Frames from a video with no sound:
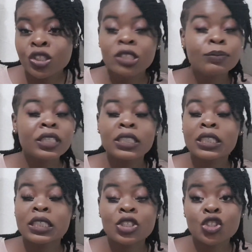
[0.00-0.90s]
just because
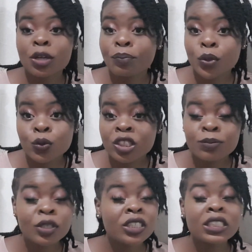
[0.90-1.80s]
it says shampoo,
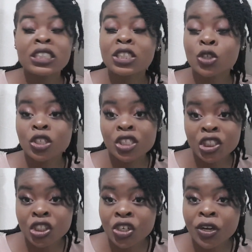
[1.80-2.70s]
just because it says
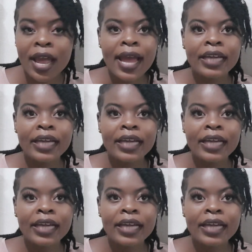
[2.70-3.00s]
conditioner,